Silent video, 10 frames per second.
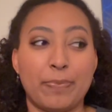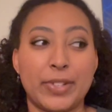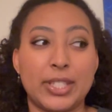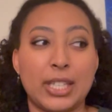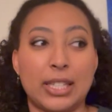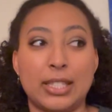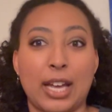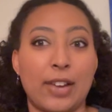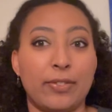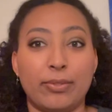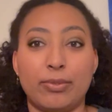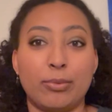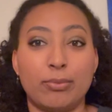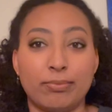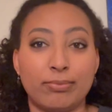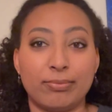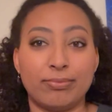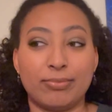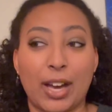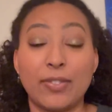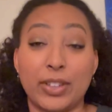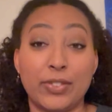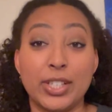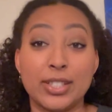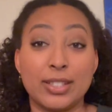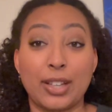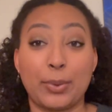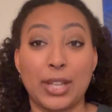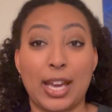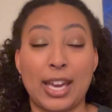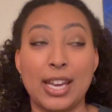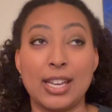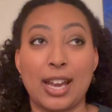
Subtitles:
since I've lived here since I was 8,